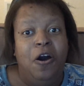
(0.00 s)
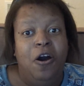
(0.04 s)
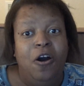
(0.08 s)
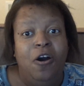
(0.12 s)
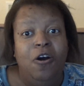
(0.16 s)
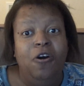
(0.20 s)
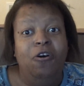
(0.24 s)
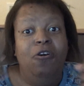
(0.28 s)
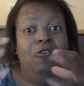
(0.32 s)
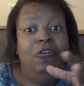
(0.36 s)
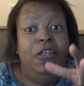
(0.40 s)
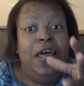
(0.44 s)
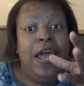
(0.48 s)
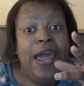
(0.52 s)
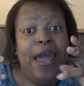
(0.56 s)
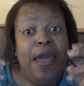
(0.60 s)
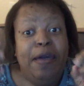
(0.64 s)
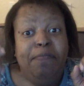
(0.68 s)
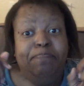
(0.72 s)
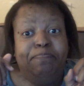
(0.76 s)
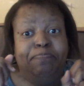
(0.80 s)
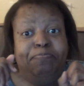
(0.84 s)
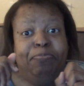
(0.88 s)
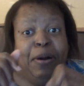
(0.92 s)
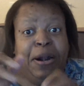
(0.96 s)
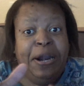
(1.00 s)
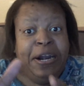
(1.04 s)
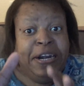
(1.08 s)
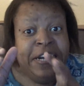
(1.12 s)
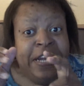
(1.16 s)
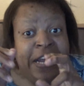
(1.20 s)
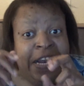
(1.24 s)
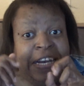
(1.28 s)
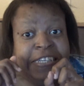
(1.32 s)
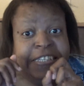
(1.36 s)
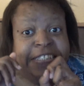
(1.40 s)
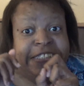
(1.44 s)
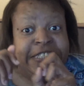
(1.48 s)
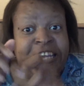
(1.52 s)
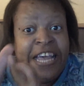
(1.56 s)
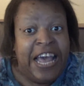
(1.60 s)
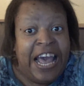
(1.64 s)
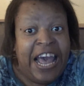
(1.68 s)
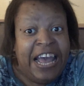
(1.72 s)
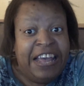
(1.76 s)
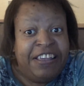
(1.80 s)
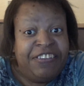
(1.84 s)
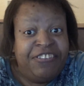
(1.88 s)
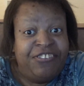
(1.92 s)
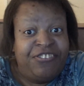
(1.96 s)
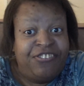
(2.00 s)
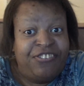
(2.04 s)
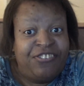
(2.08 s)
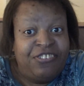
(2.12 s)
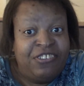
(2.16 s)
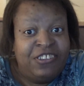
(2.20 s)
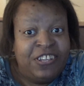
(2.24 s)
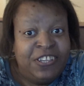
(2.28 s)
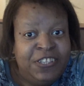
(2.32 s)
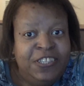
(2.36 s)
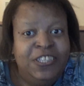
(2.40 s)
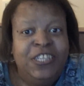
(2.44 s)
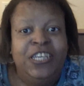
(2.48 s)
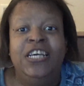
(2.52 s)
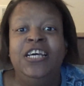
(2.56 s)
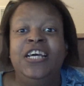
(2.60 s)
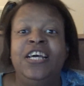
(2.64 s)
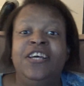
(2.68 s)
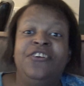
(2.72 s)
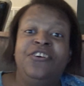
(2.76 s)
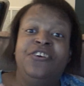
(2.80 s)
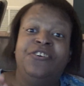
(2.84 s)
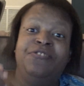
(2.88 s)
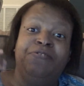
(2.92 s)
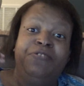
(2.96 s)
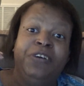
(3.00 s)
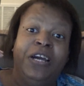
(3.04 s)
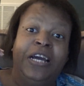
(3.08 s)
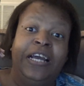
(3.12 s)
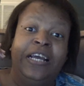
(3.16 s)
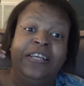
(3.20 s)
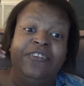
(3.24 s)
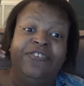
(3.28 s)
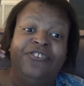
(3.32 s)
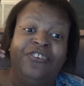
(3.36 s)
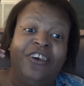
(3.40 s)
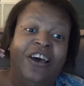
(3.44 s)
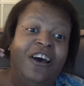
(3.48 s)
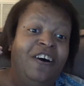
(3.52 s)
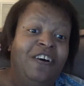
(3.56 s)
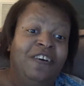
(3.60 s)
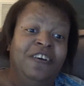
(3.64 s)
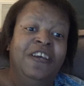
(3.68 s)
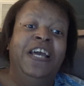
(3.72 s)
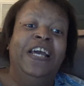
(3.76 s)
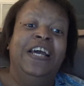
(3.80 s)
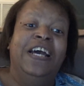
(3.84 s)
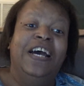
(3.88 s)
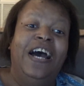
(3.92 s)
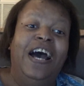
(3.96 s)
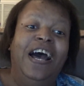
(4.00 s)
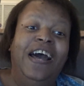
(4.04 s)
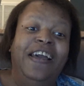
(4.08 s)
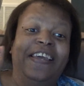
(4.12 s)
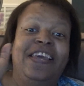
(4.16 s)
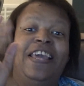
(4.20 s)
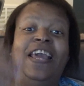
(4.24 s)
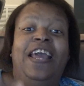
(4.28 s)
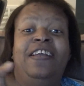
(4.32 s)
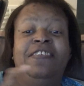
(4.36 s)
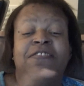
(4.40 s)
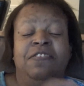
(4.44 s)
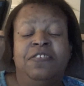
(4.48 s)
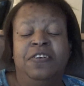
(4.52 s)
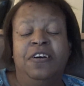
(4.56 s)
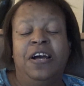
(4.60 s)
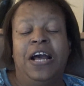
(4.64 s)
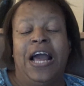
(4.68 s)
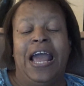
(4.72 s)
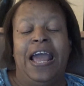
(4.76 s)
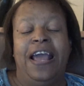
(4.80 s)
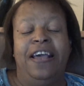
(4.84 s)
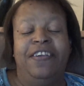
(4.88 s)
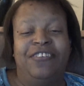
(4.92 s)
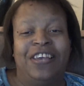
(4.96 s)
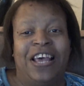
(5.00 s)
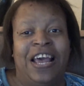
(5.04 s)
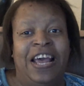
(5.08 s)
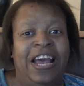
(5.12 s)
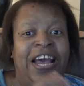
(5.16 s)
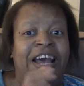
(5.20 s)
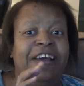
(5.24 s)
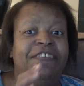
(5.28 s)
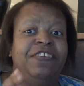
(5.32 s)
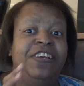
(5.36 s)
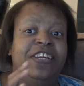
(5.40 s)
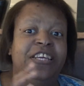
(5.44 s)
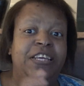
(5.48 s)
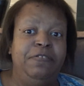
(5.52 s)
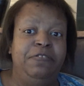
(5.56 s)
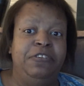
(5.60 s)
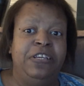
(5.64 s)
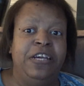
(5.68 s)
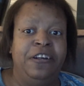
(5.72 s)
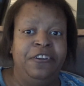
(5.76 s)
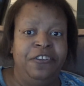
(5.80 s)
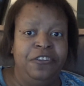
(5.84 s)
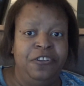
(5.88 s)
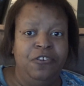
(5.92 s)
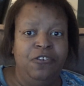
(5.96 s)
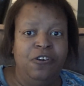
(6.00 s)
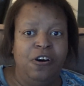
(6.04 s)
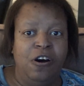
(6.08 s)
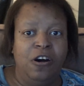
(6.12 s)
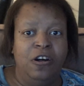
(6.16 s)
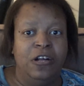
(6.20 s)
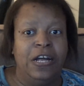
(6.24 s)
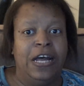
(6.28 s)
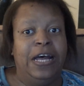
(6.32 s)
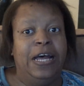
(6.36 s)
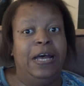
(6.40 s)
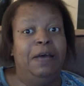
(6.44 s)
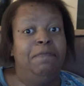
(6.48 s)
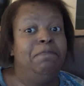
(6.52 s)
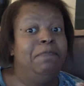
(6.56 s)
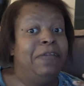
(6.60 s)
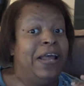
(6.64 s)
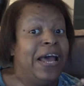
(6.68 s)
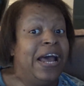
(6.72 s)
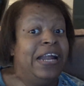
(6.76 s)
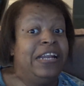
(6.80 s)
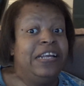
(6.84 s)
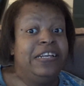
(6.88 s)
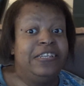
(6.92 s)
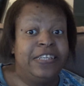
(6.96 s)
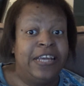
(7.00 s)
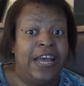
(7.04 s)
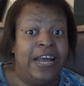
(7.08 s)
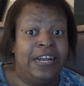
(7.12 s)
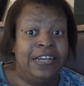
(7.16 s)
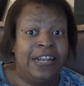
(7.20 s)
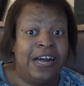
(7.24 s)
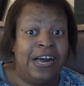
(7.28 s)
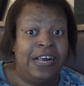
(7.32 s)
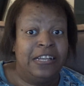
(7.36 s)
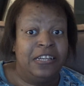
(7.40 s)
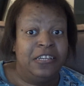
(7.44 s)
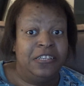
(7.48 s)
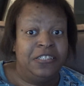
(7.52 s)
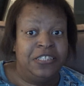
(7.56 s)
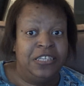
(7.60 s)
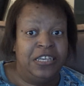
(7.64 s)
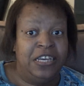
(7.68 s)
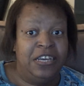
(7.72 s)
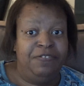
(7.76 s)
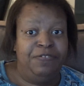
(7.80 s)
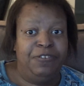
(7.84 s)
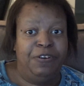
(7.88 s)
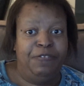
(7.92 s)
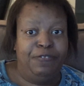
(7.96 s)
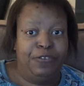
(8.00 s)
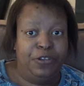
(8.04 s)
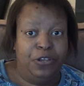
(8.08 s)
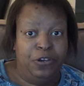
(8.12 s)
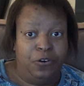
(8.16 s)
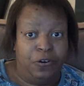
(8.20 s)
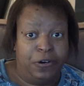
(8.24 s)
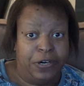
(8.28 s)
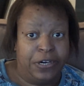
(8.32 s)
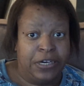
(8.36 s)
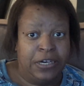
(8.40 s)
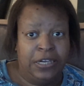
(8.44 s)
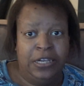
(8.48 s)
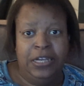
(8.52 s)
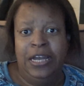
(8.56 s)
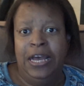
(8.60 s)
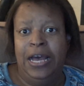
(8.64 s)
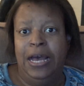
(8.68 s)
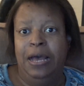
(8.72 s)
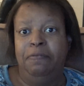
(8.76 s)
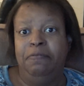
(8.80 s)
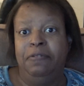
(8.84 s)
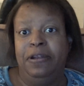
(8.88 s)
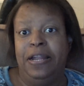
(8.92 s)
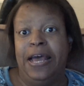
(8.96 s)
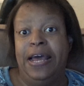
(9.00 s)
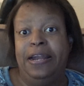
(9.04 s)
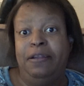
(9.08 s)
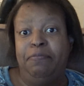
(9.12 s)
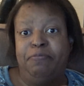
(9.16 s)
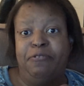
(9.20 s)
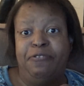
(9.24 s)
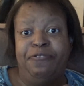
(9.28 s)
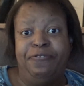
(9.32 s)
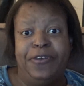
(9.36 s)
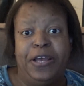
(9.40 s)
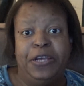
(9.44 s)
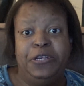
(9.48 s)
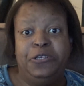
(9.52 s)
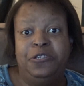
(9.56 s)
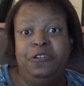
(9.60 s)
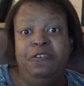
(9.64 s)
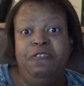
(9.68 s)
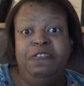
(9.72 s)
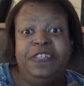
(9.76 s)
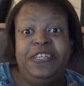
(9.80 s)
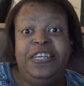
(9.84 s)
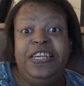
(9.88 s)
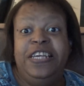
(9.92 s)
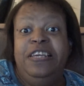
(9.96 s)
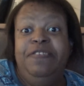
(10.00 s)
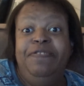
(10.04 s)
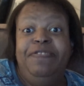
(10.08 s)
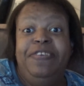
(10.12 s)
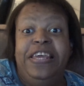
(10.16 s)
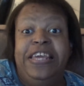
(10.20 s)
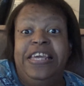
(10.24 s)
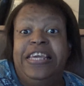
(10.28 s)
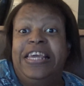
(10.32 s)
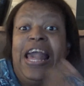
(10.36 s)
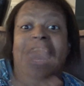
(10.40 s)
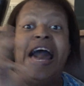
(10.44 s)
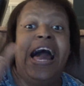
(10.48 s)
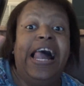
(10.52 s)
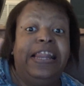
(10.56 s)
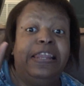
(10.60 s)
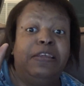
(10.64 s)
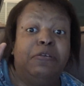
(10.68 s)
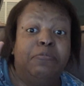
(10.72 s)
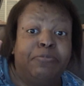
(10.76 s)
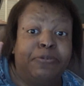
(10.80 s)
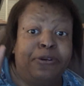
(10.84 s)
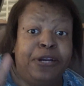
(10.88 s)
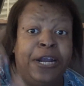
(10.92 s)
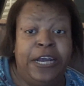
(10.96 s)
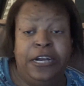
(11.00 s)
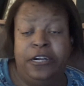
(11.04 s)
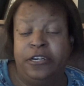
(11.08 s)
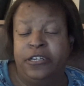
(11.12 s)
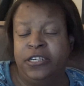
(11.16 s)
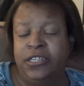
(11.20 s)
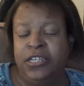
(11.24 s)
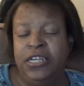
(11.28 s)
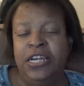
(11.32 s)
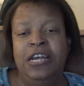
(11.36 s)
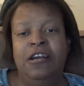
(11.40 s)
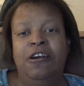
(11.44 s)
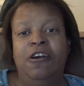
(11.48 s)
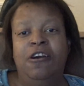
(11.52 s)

OLED burn-in test. So, again, as I have to keep telling you all, I'm not a technology reviewer. I'm not a professional TV calibrator.